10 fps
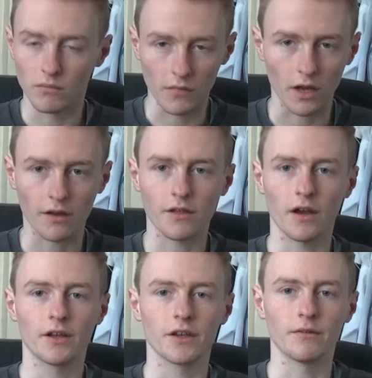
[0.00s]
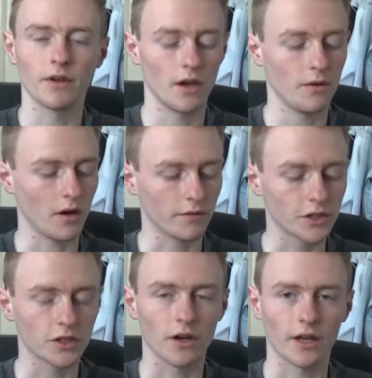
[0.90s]
Like I say, I don't know. I've
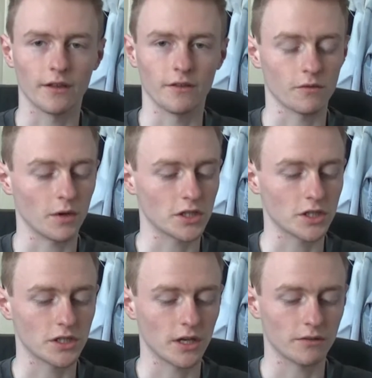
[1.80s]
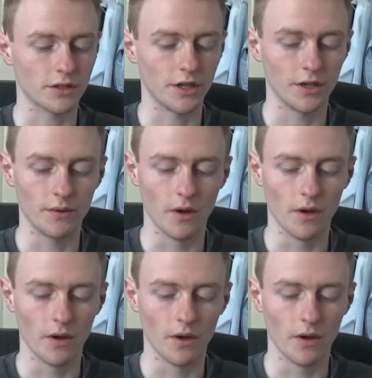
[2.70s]
just got to get these questions out to you,